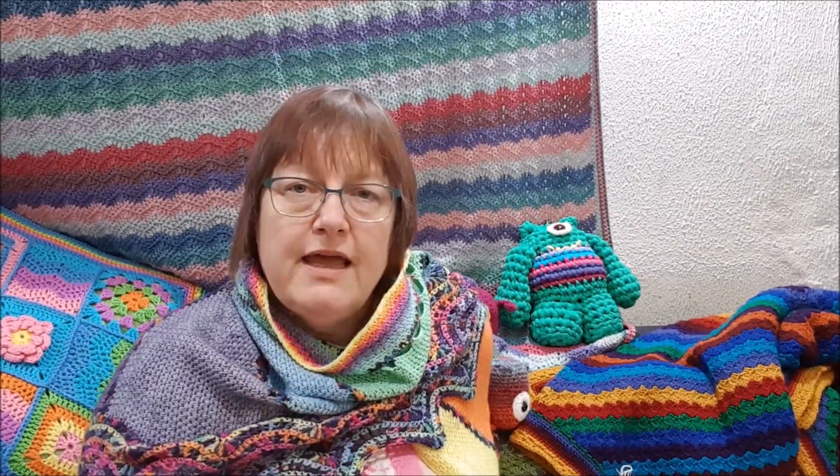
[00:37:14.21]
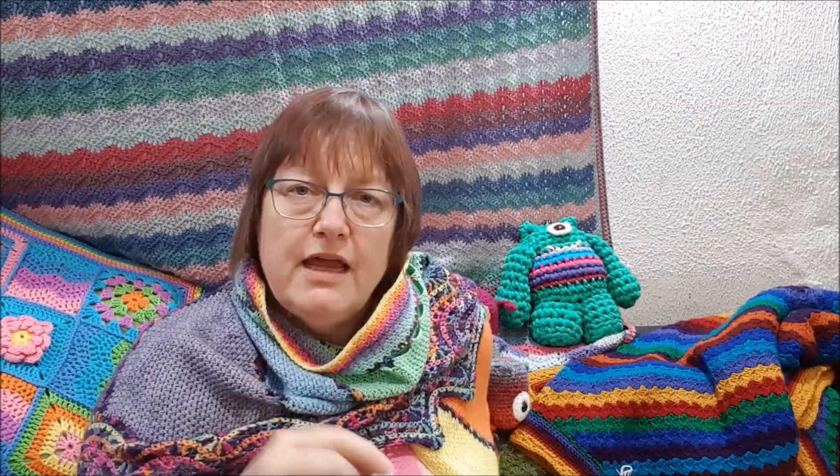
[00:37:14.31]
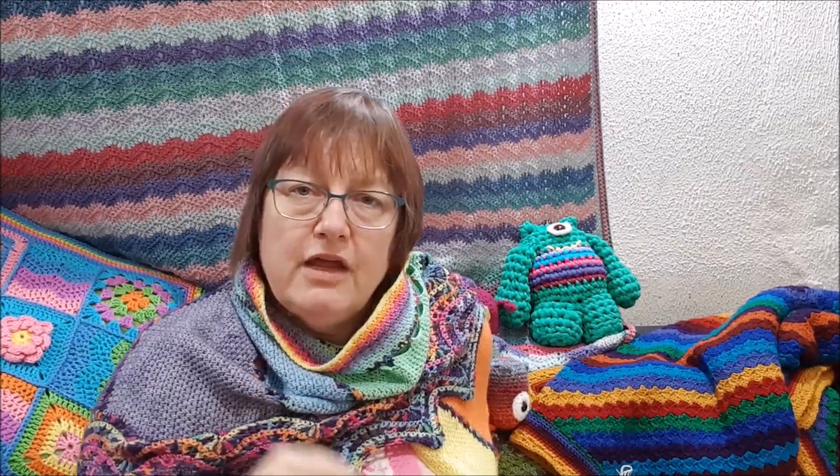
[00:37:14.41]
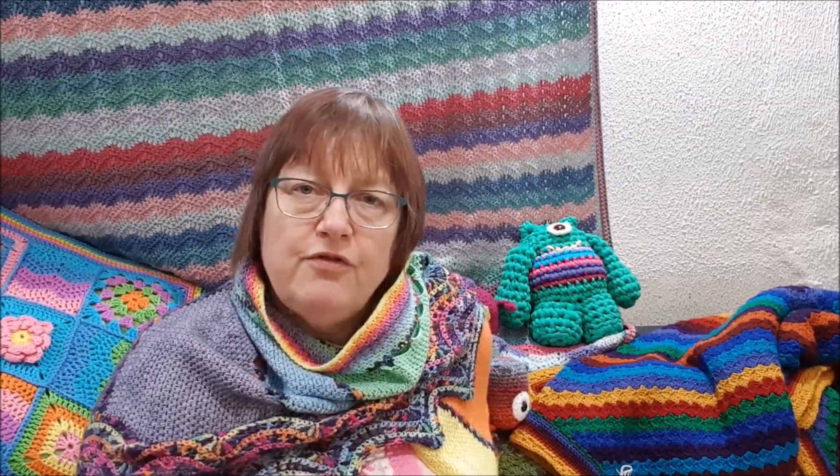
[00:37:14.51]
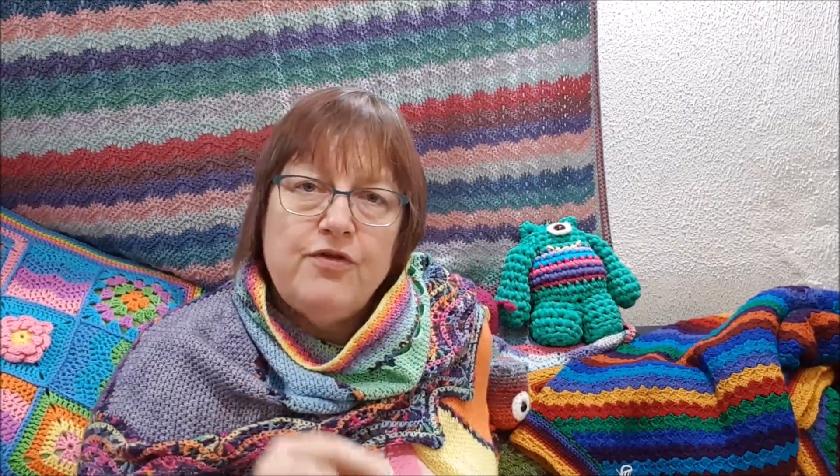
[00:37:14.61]

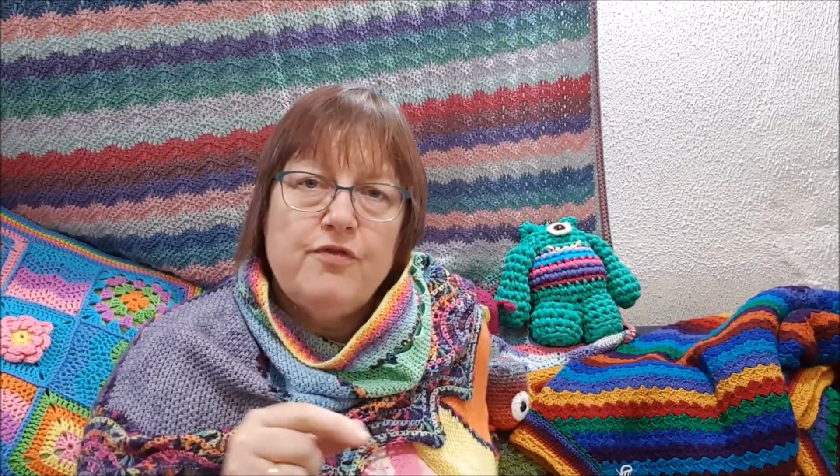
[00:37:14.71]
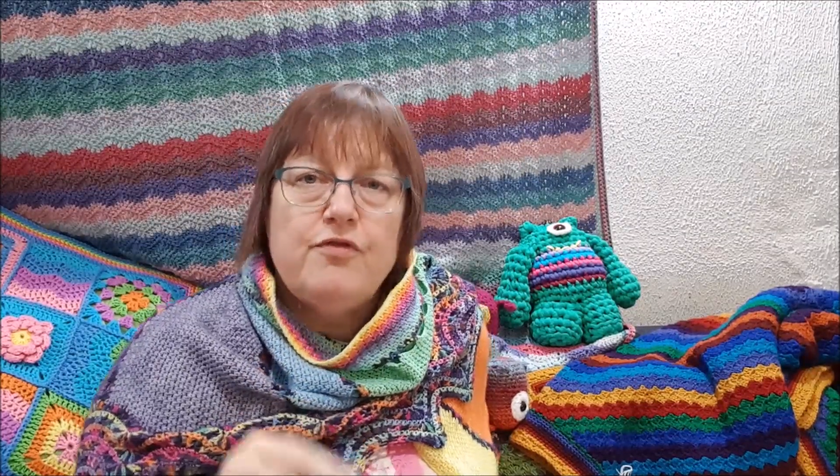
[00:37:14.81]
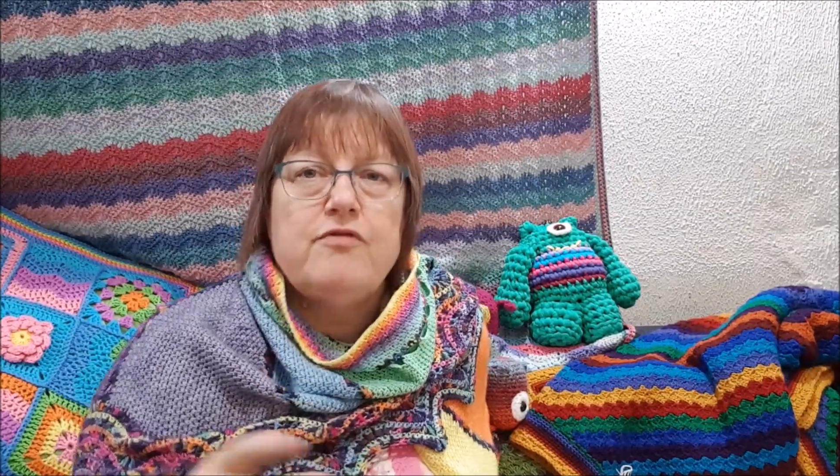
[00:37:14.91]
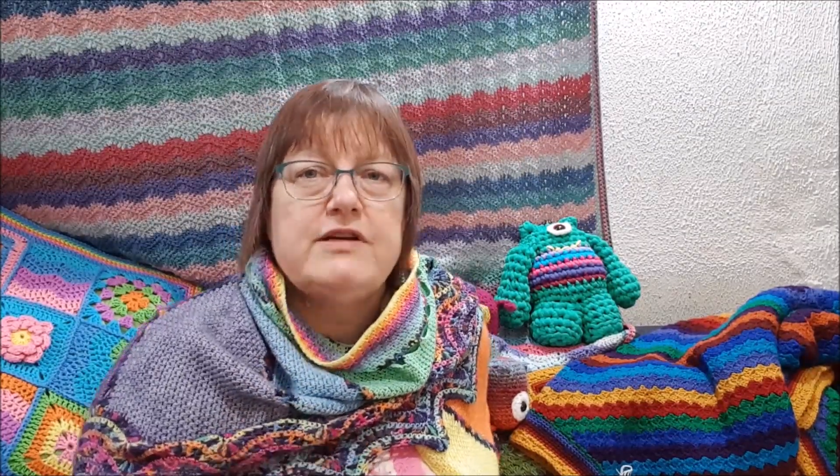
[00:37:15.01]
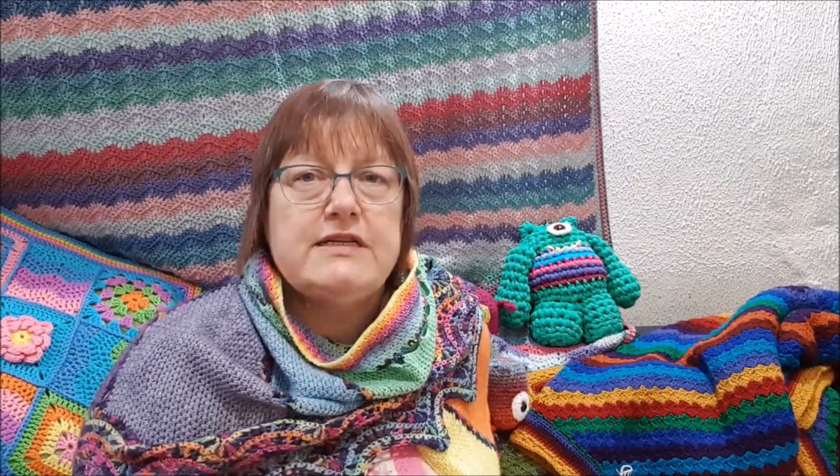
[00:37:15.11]
If you've
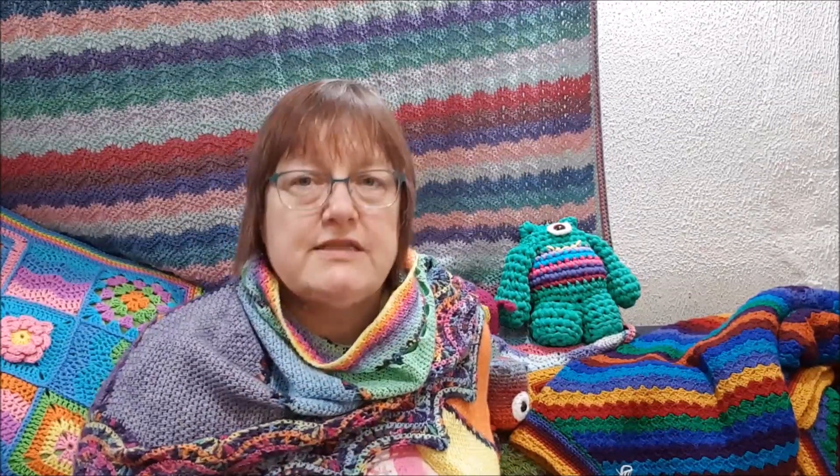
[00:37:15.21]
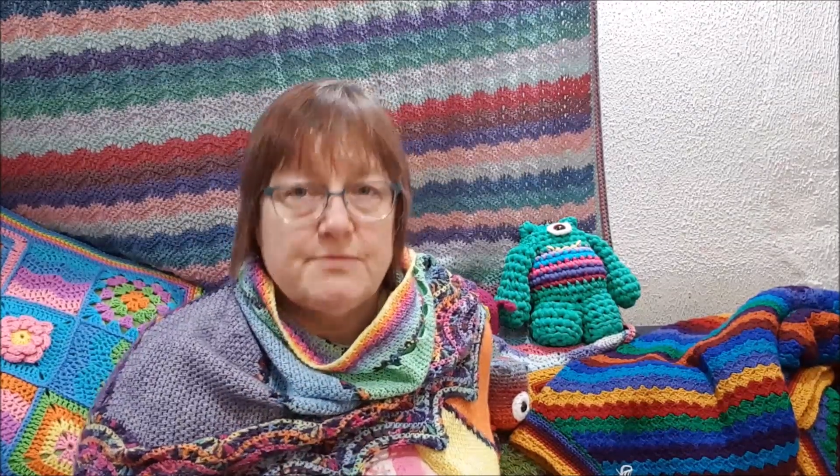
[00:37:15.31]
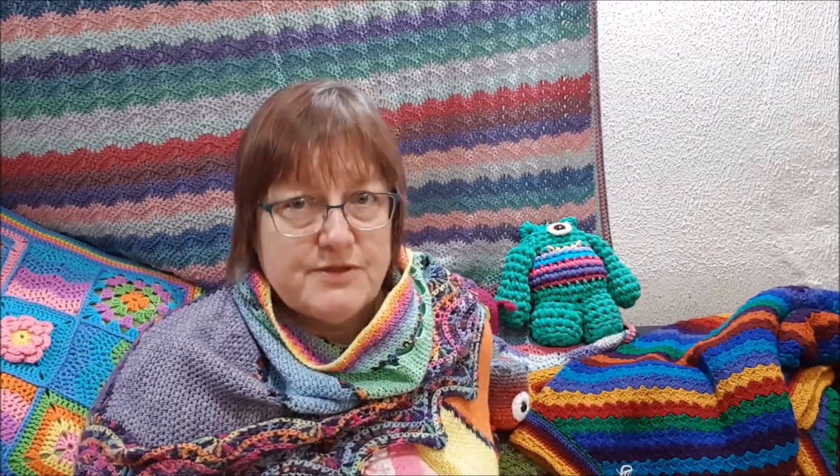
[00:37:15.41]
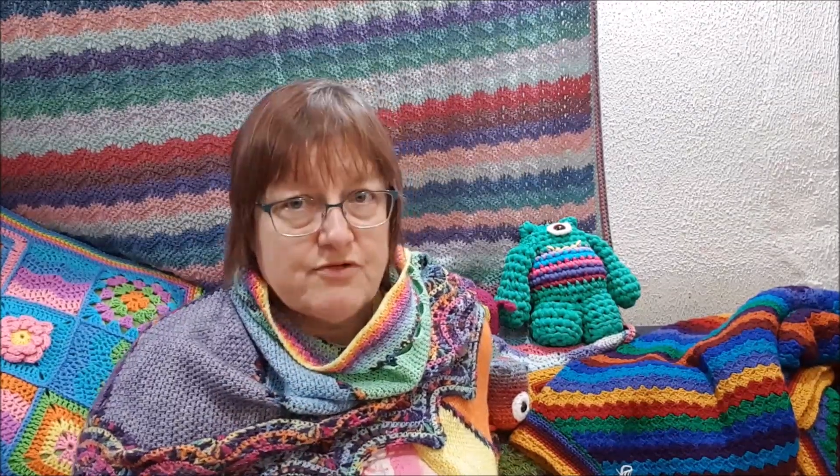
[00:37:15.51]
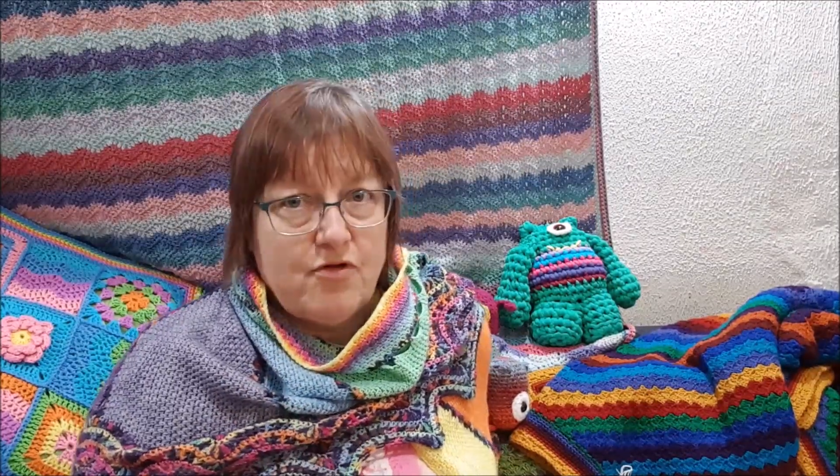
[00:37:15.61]
already
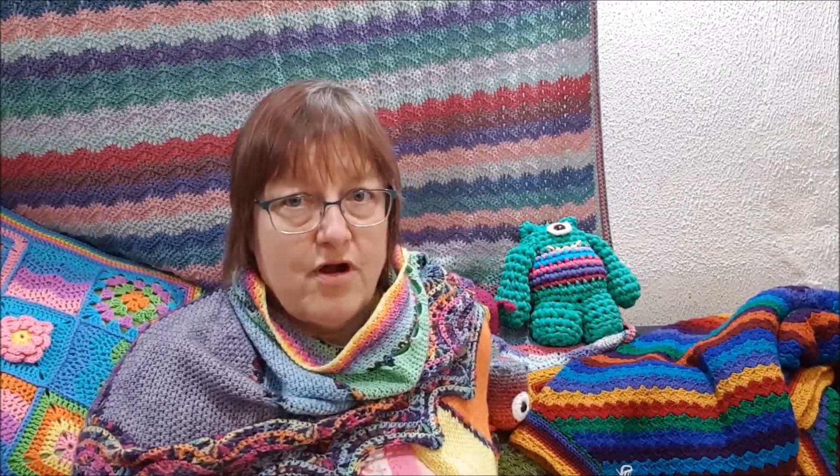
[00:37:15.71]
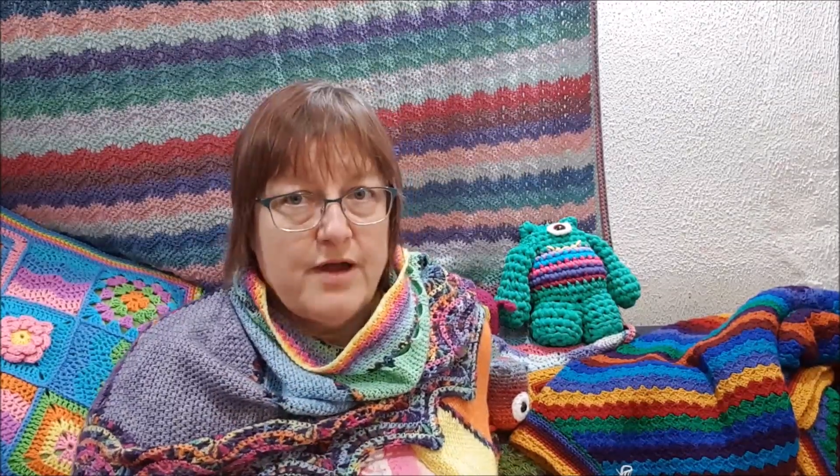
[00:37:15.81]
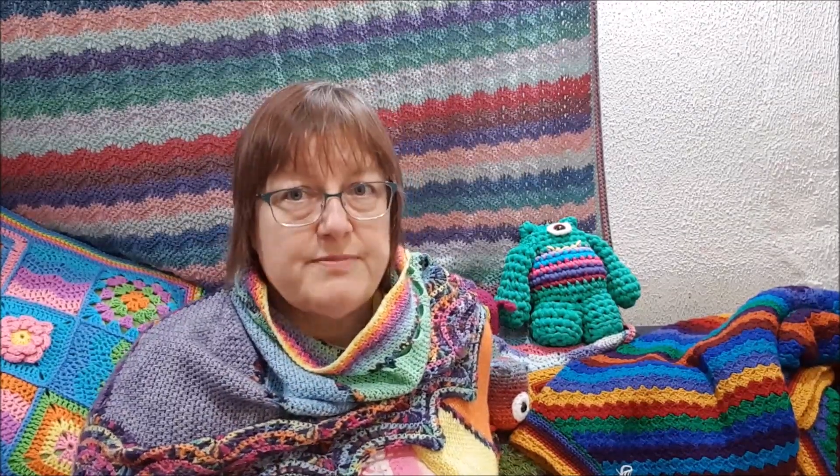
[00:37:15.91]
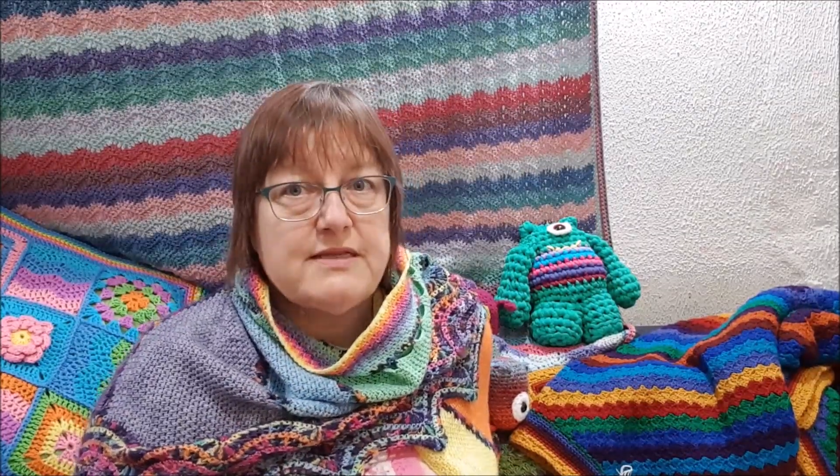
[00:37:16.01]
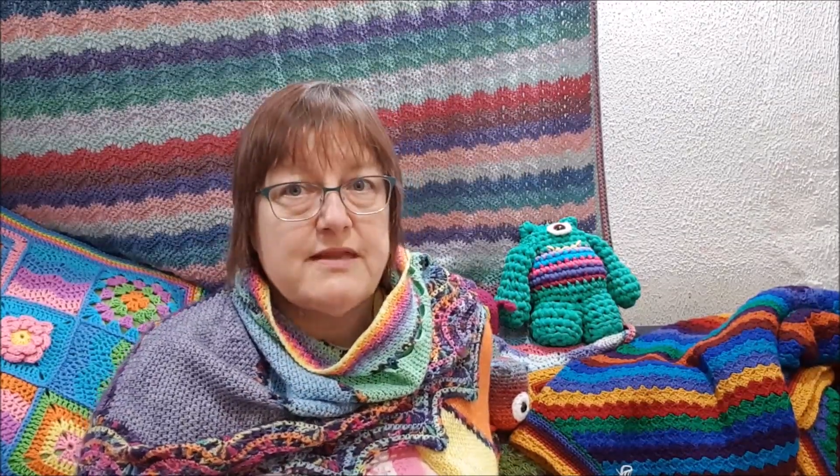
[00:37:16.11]
subscribed,